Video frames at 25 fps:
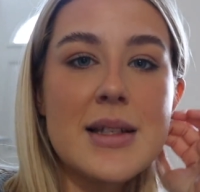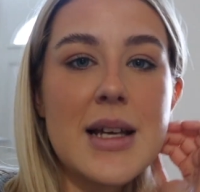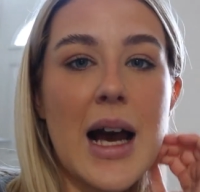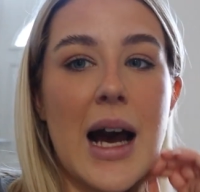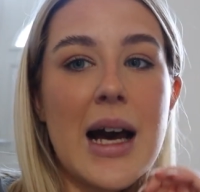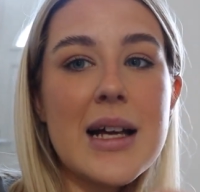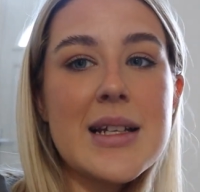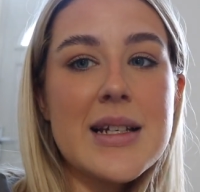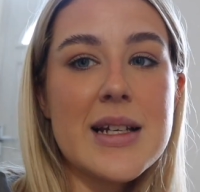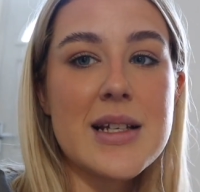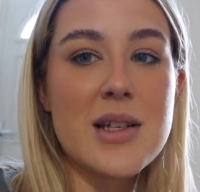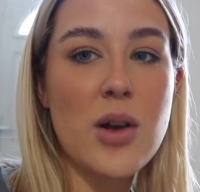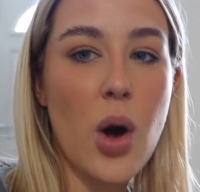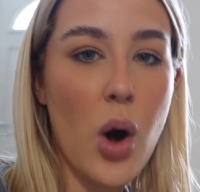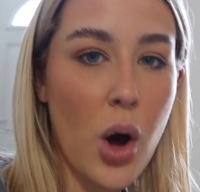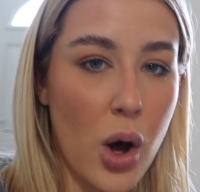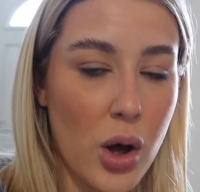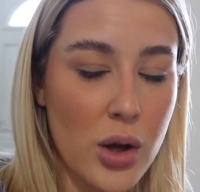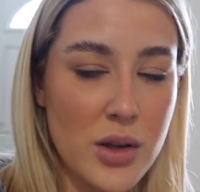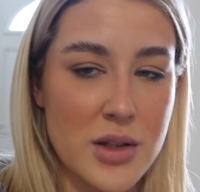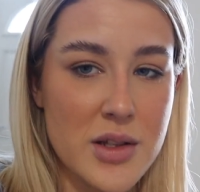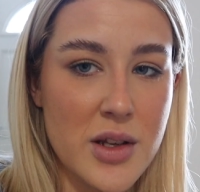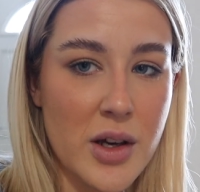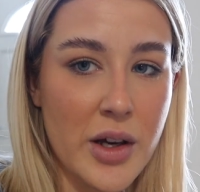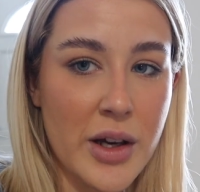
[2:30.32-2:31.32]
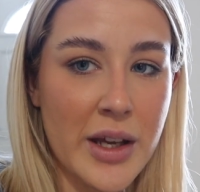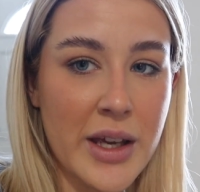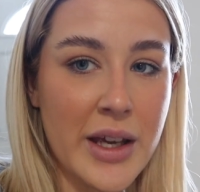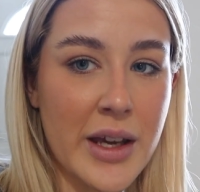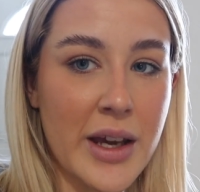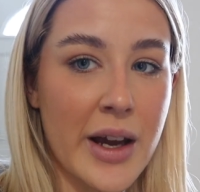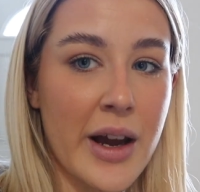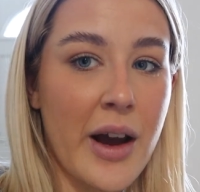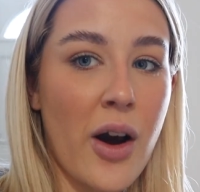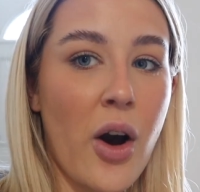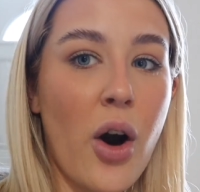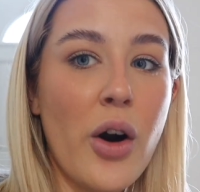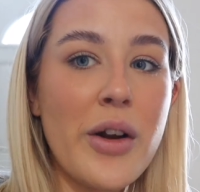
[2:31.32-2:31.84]
dad is also
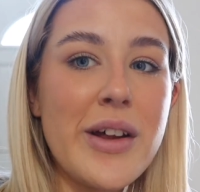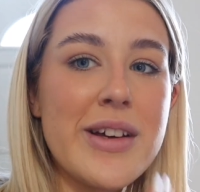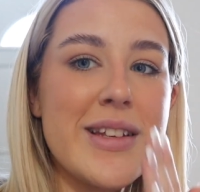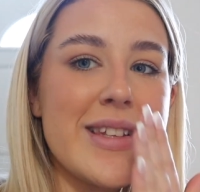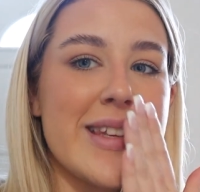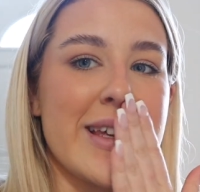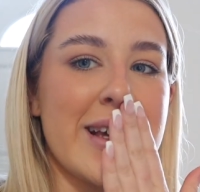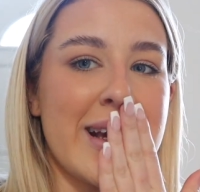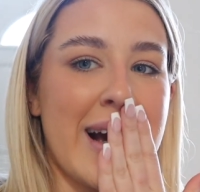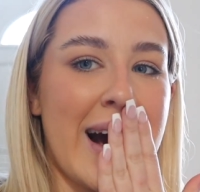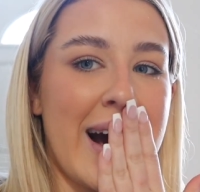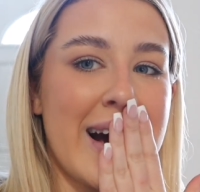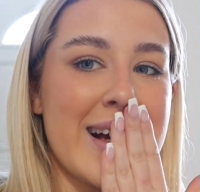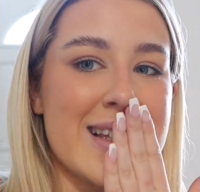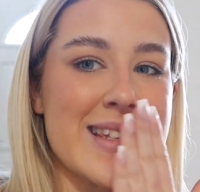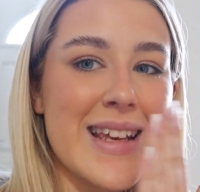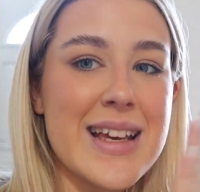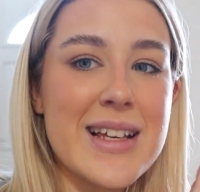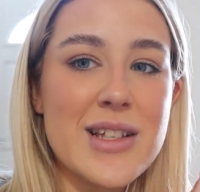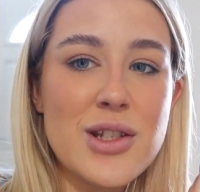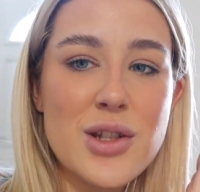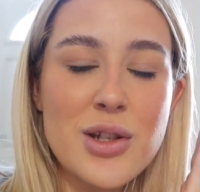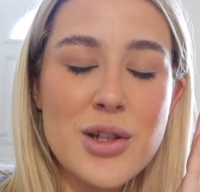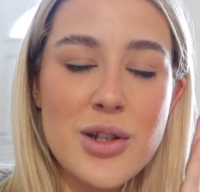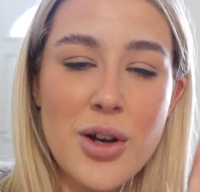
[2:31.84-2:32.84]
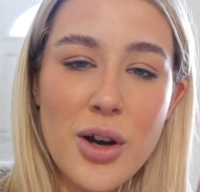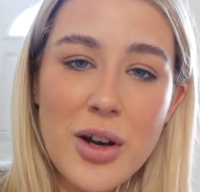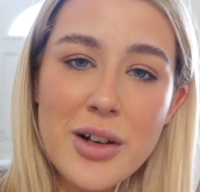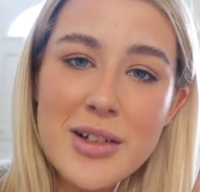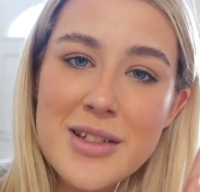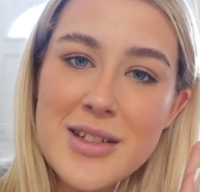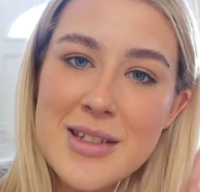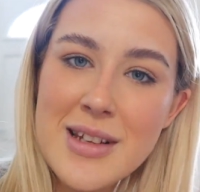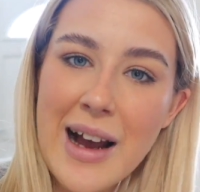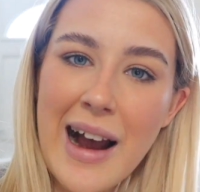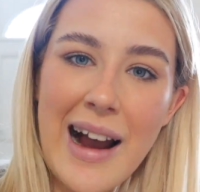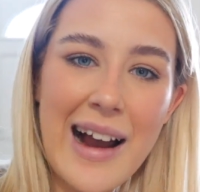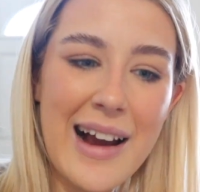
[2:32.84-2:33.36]
here. Honestly, guys, it's
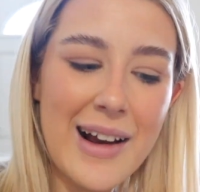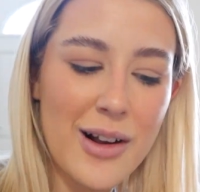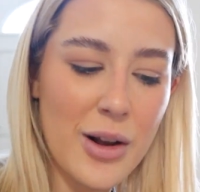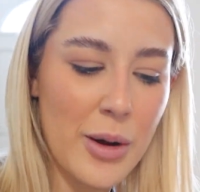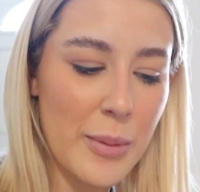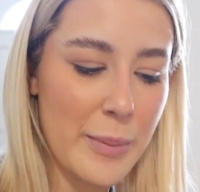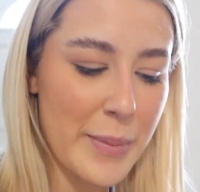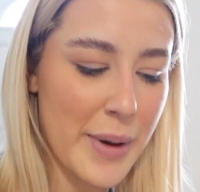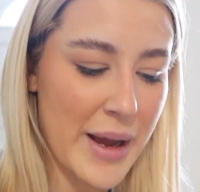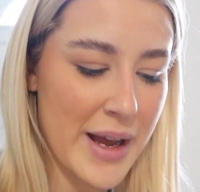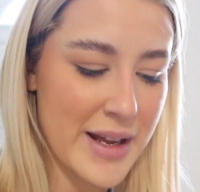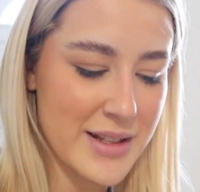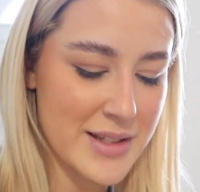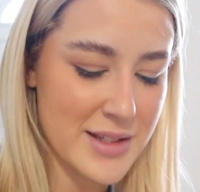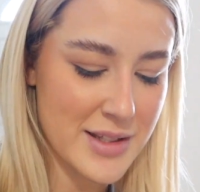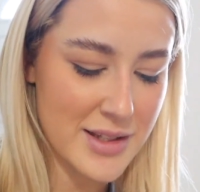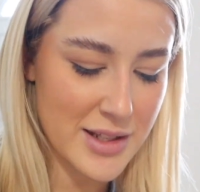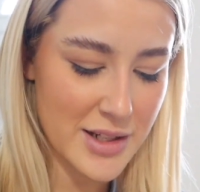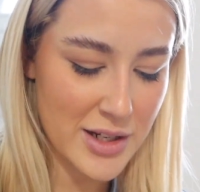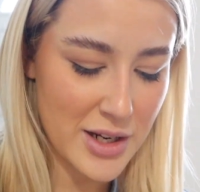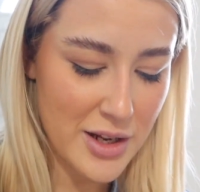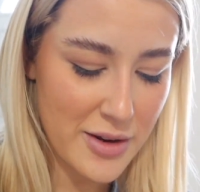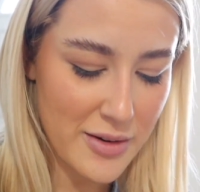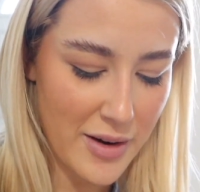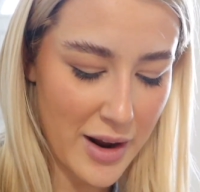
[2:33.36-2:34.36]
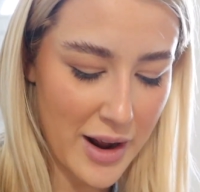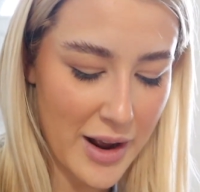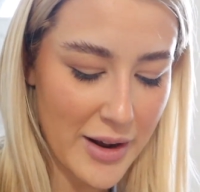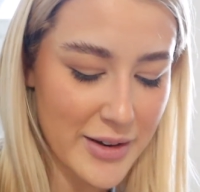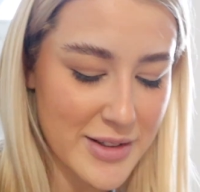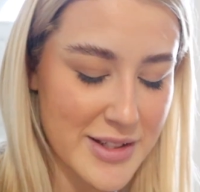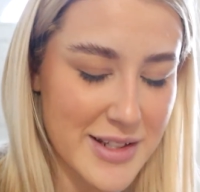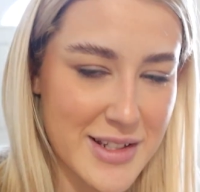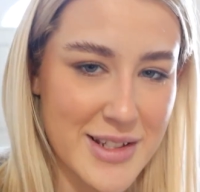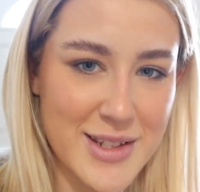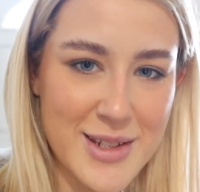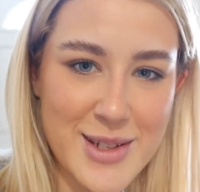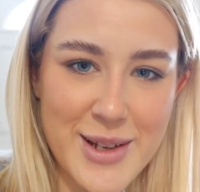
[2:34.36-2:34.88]
so dark compared to the new
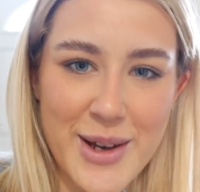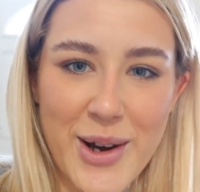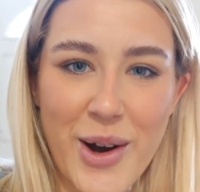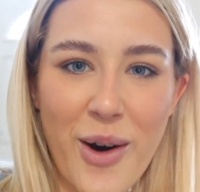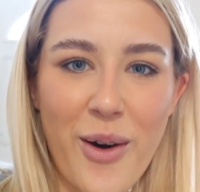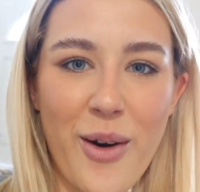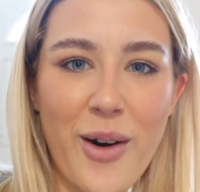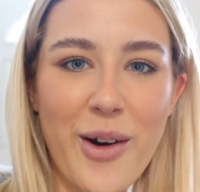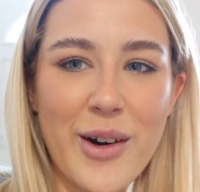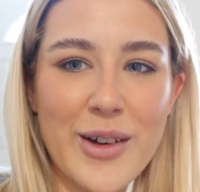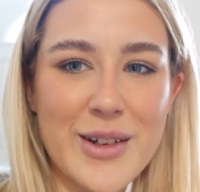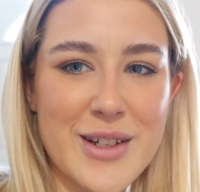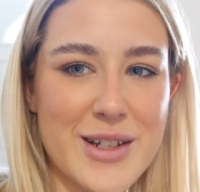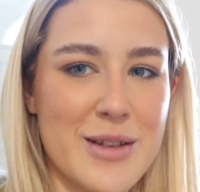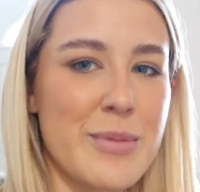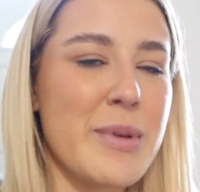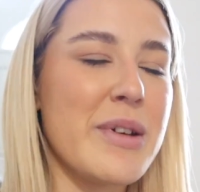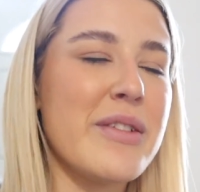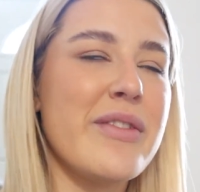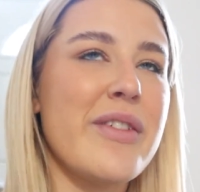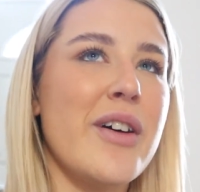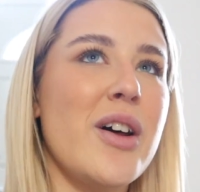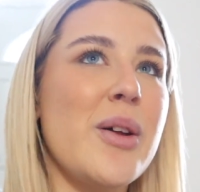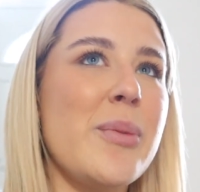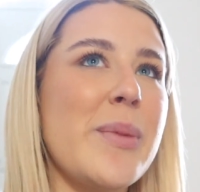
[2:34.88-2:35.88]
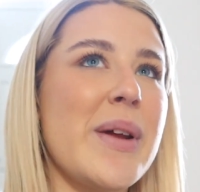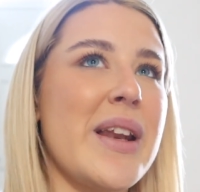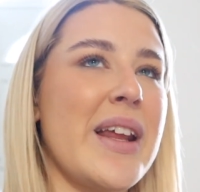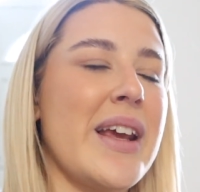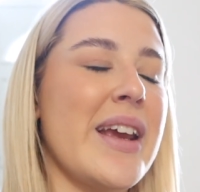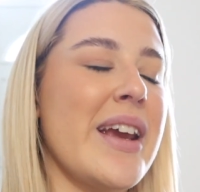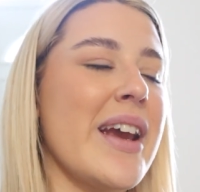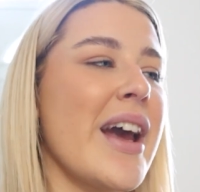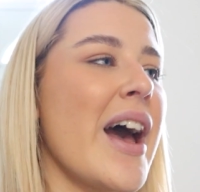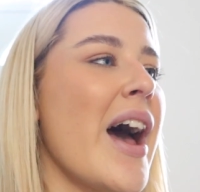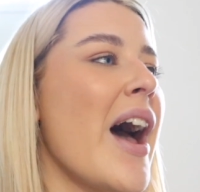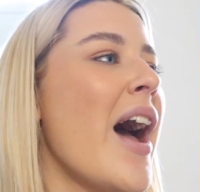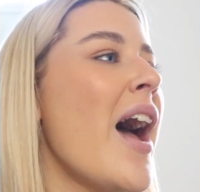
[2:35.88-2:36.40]
house. It's so odd to be filming
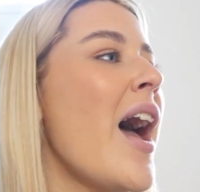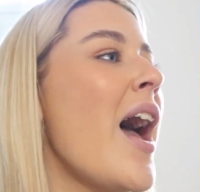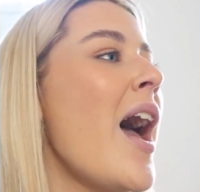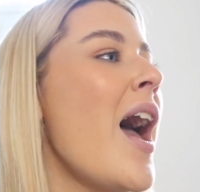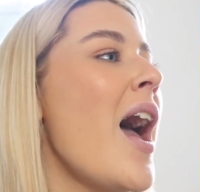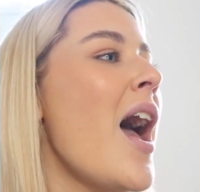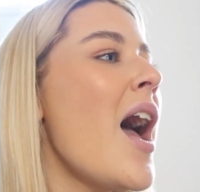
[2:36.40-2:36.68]
here.